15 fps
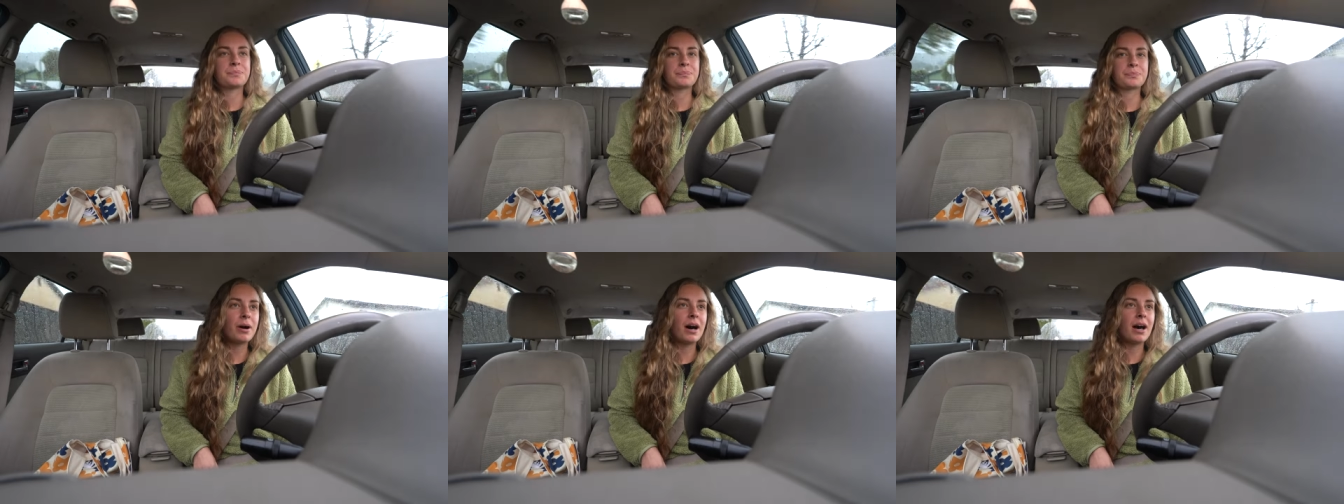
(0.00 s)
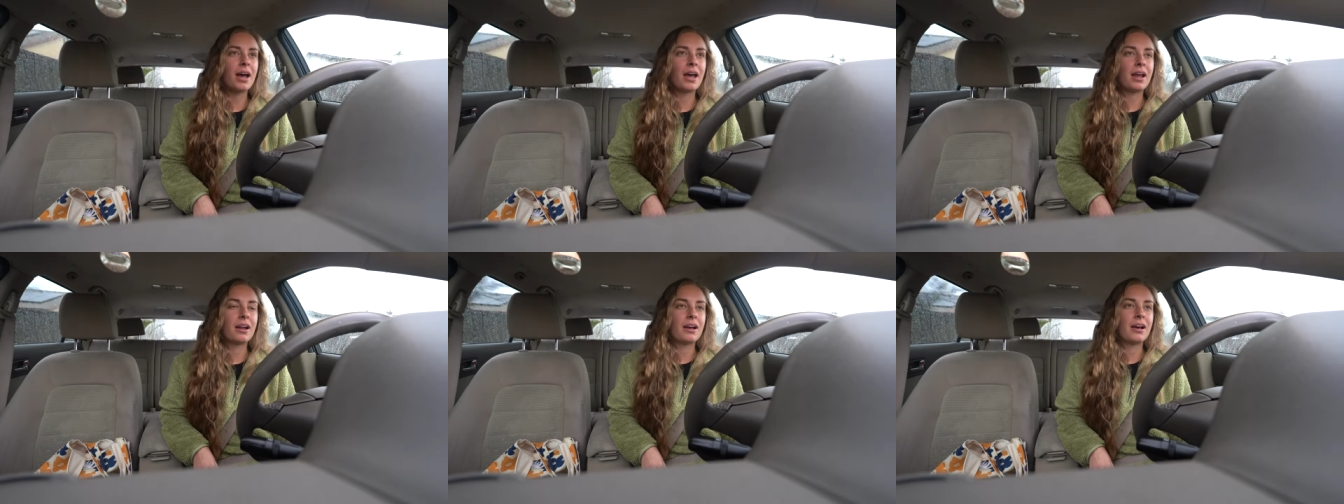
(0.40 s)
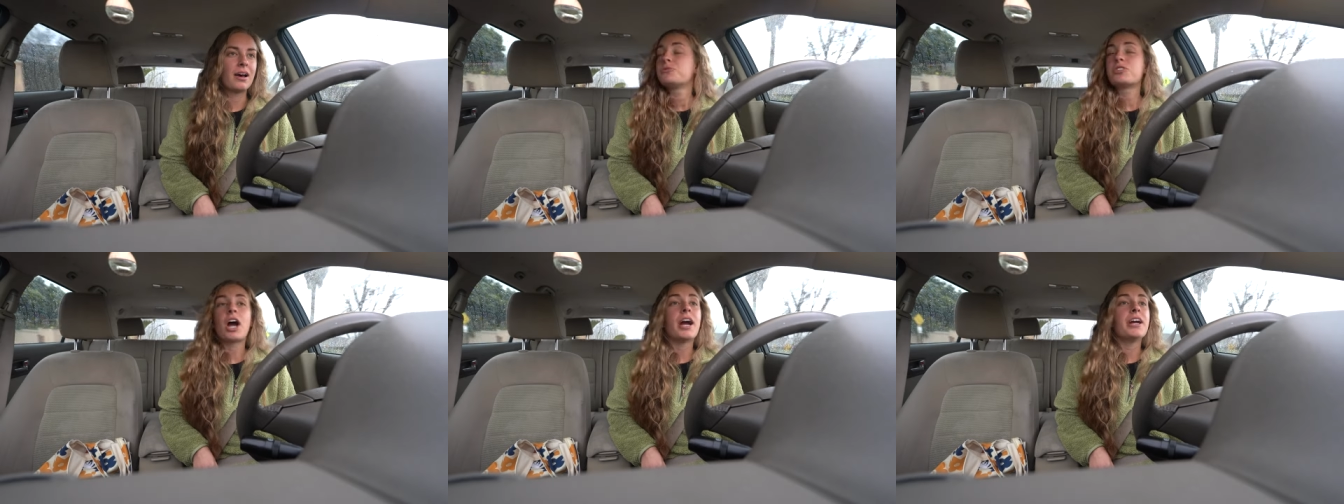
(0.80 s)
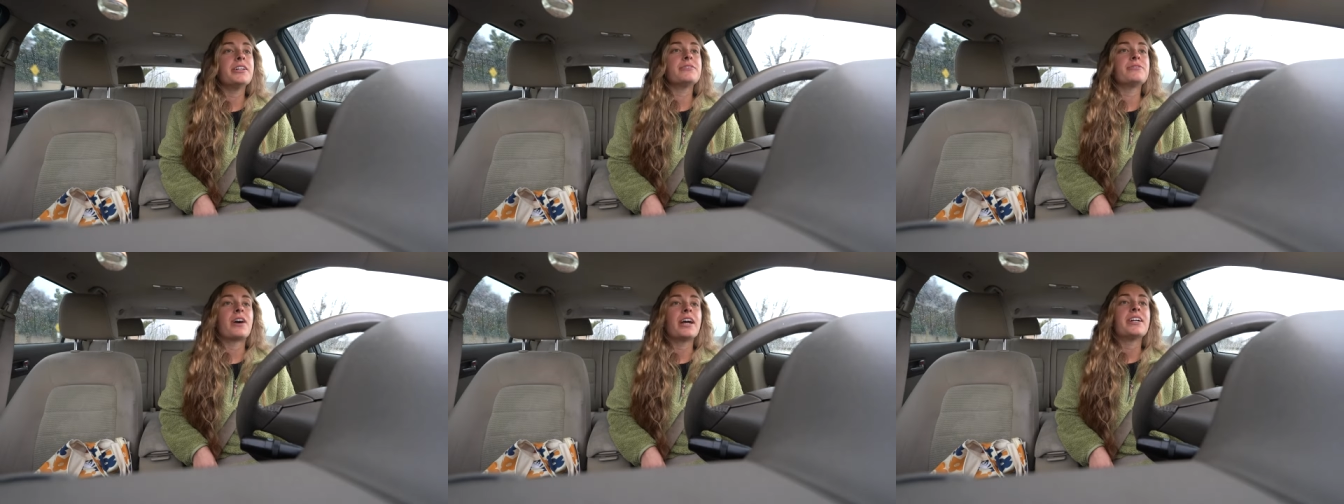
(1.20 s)
But trying
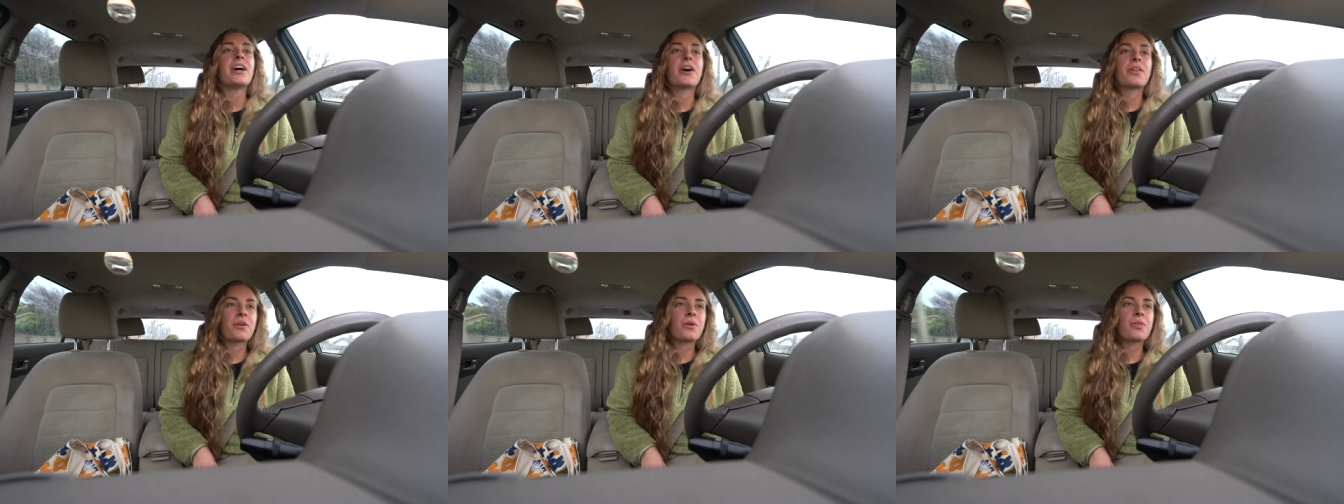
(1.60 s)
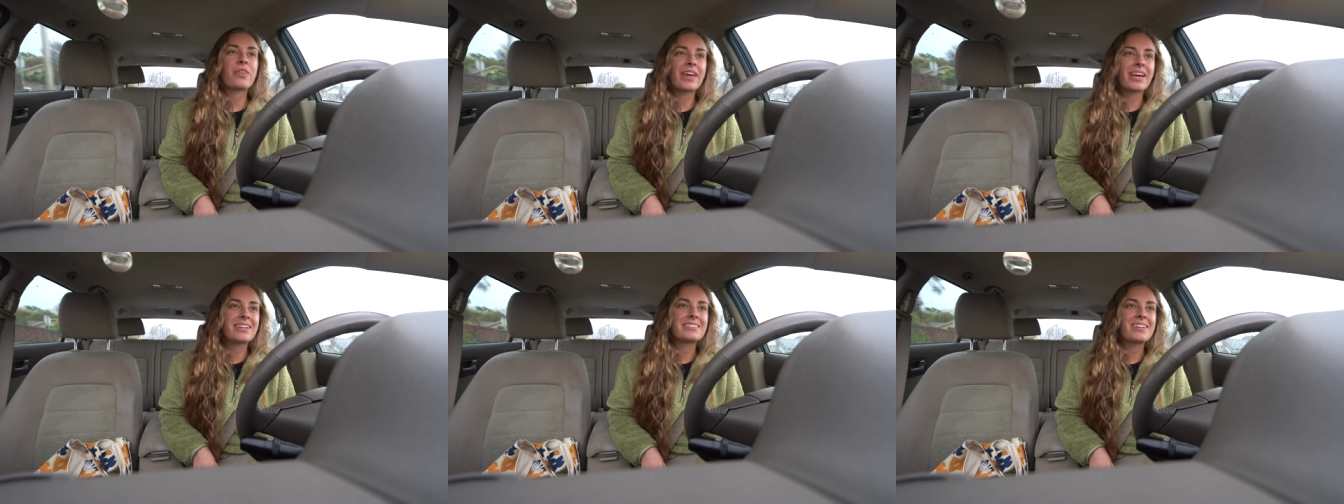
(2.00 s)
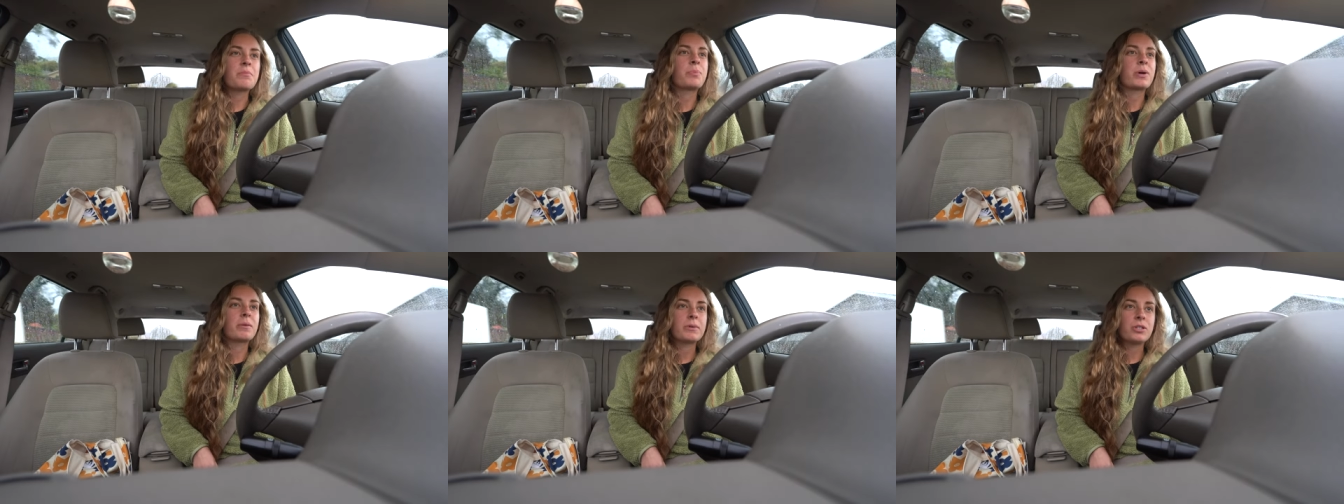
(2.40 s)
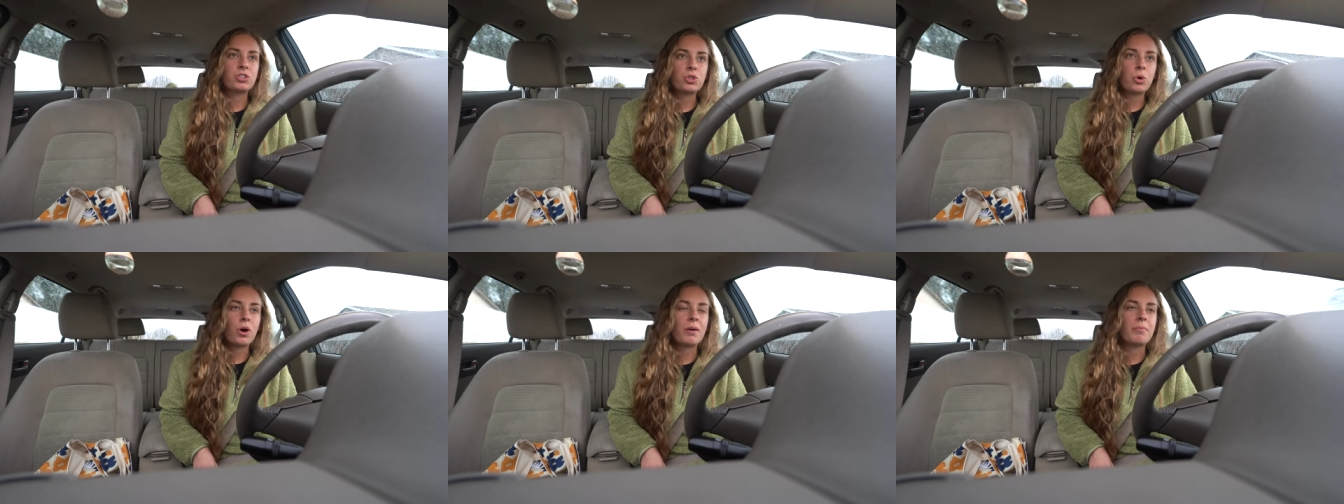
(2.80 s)
to find other things that bring me
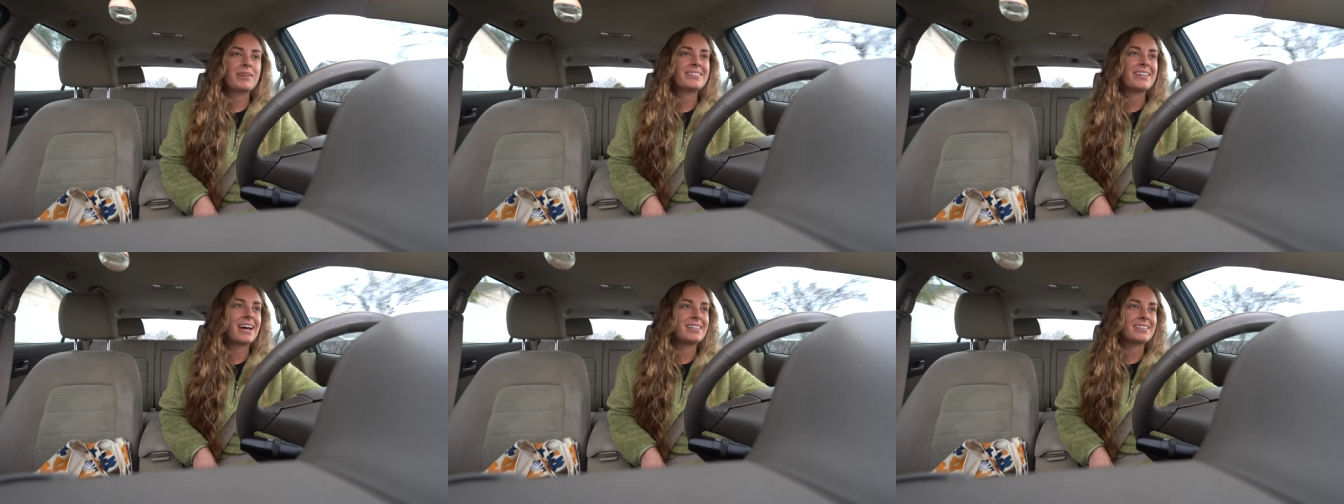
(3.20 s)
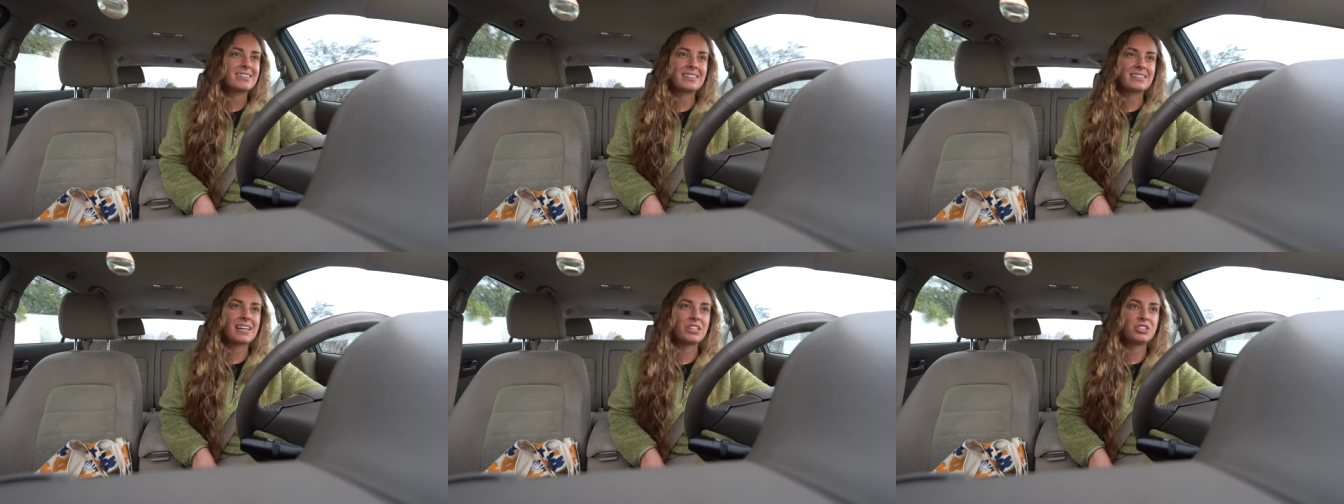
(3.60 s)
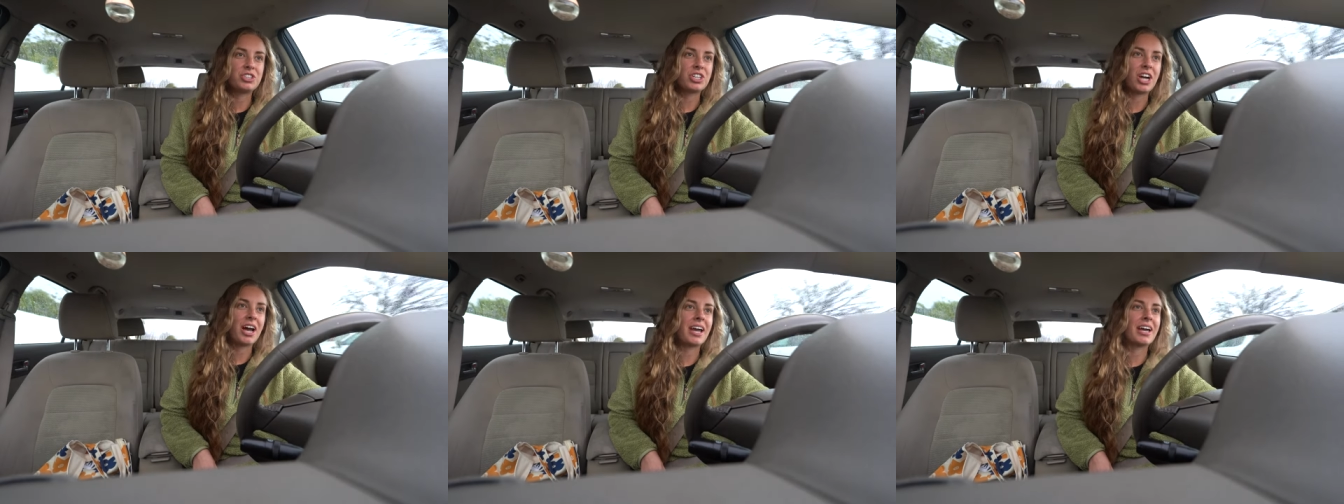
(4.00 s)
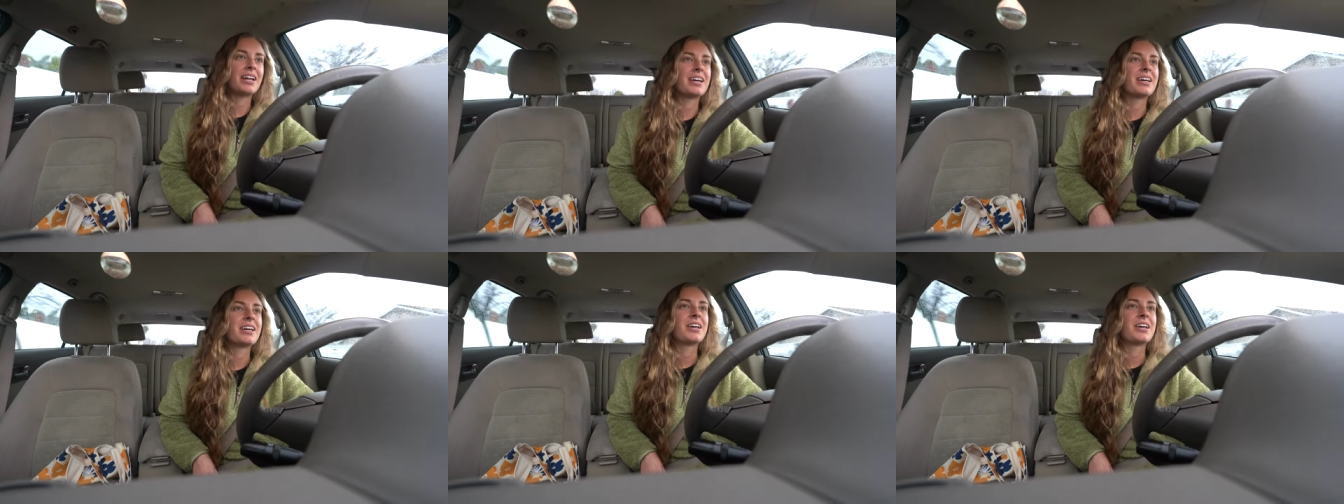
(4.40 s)
joy besides the sunshine